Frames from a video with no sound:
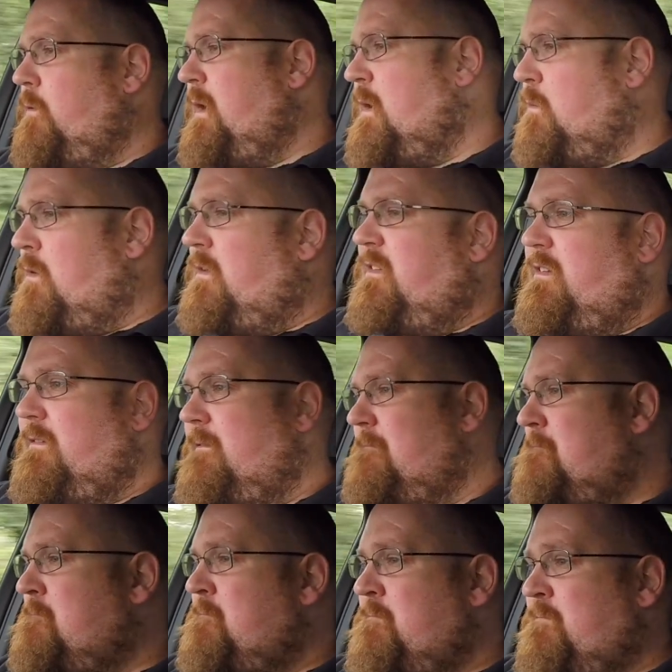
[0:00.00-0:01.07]

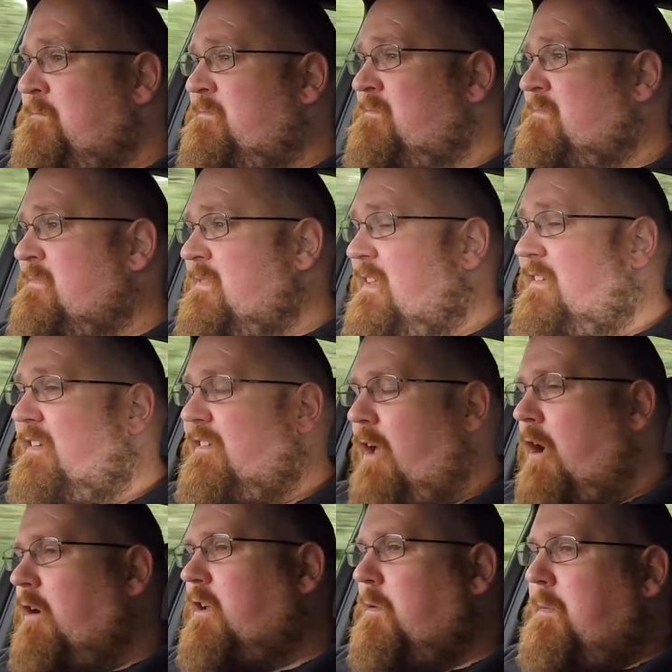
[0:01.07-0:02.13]
This is
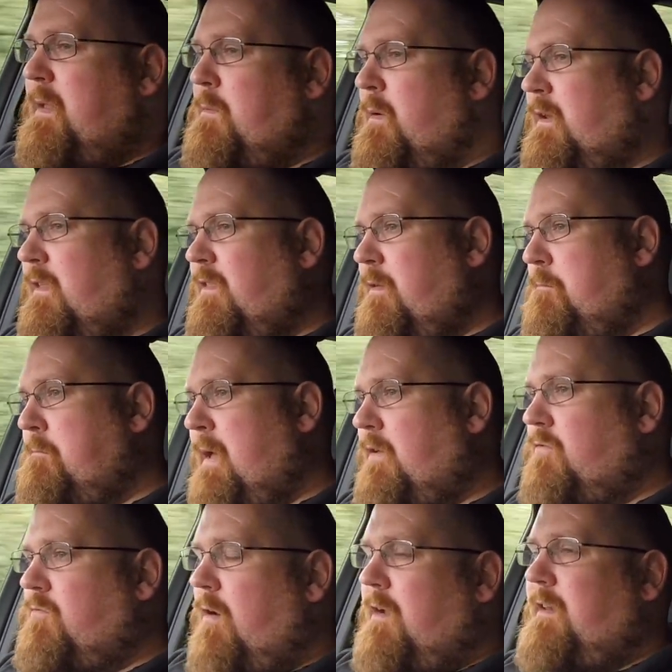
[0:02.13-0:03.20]
arguably one of the best
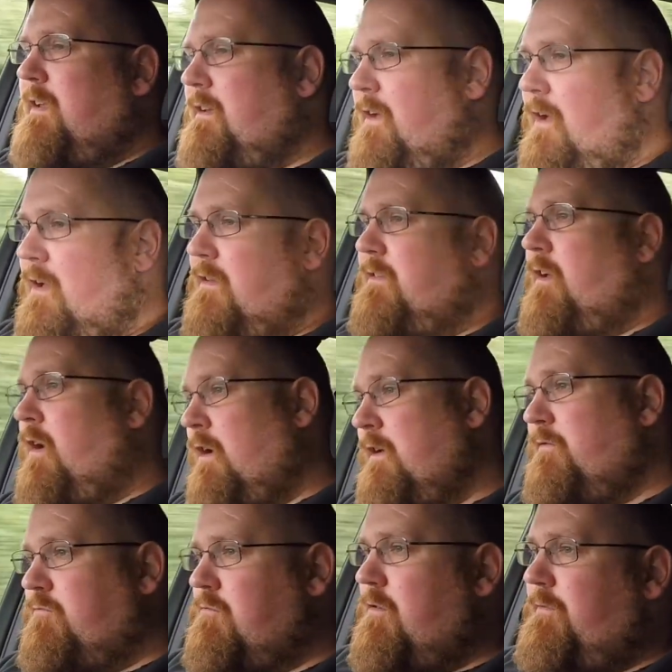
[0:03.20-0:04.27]
riding cars
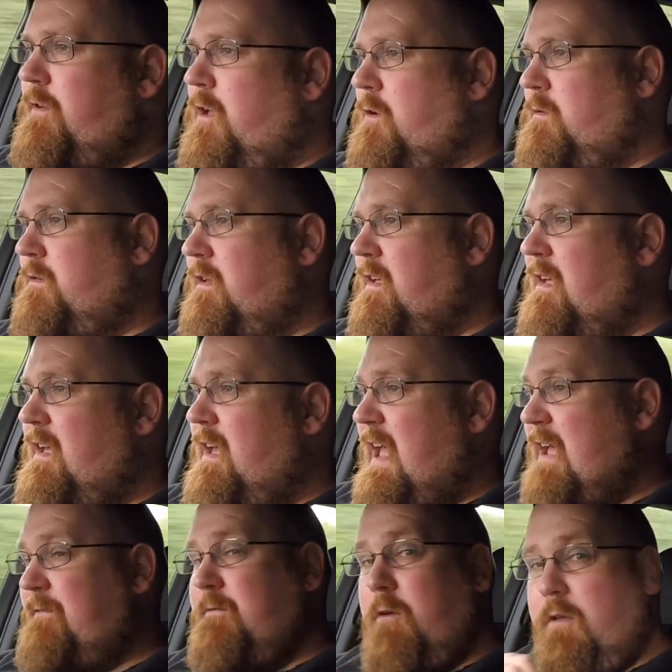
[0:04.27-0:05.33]
I've reviewed, if not